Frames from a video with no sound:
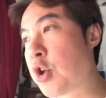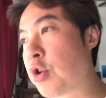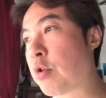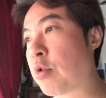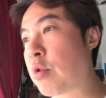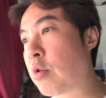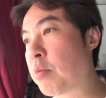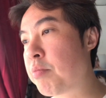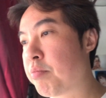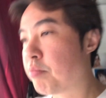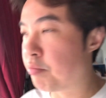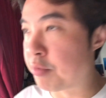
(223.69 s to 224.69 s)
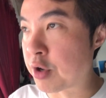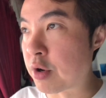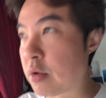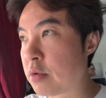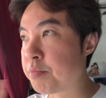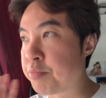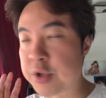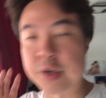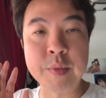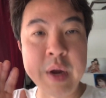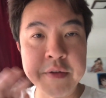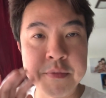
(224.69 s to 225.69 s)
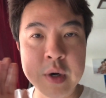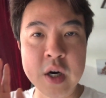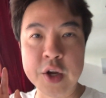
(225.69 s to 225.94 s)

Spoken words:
you know, put your weight